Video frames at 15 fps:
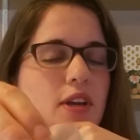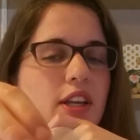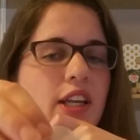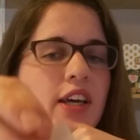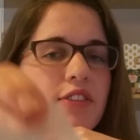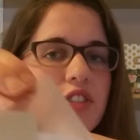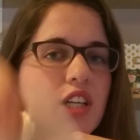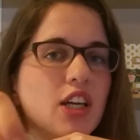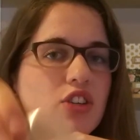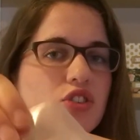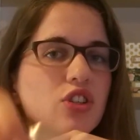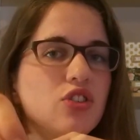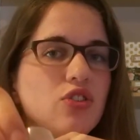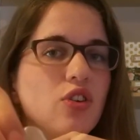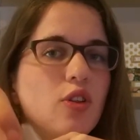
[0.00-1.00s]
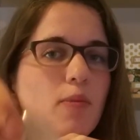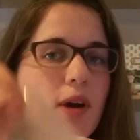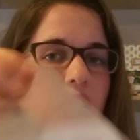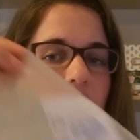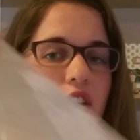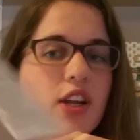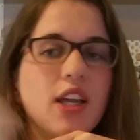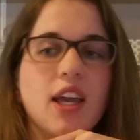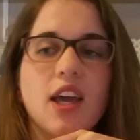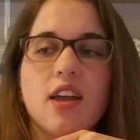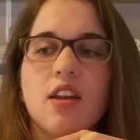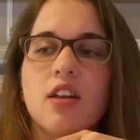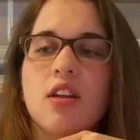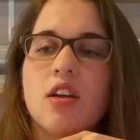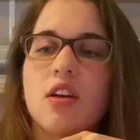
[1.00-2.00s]
enough to actually do the pattern
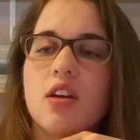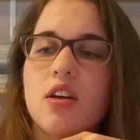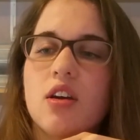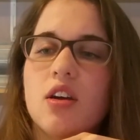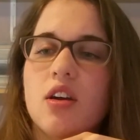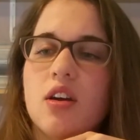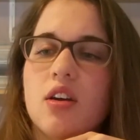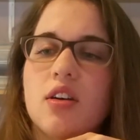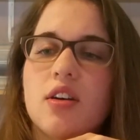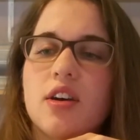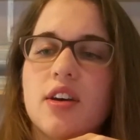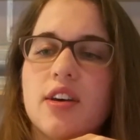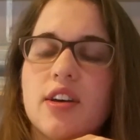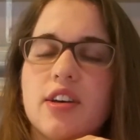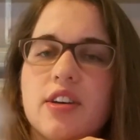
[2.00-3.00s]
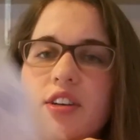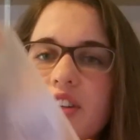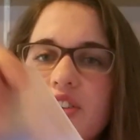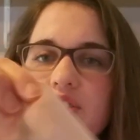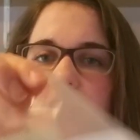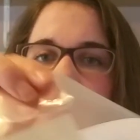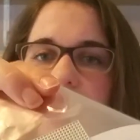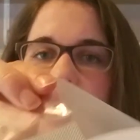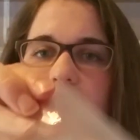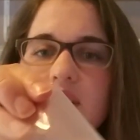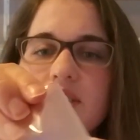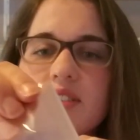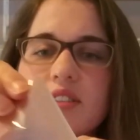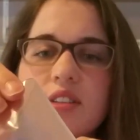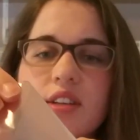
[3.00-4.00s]
again using
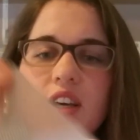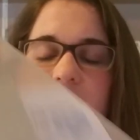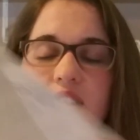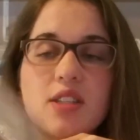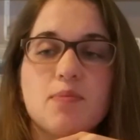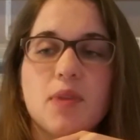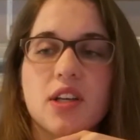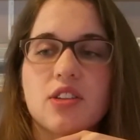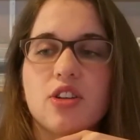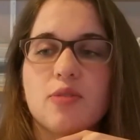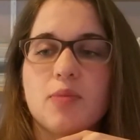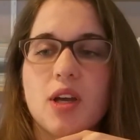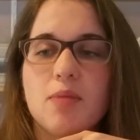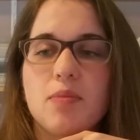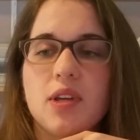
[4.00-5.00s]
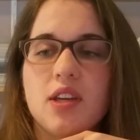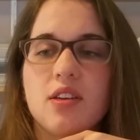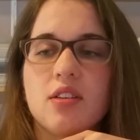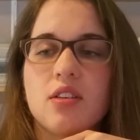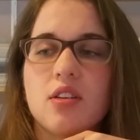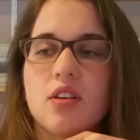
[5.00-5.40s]
these. I suspect there might be.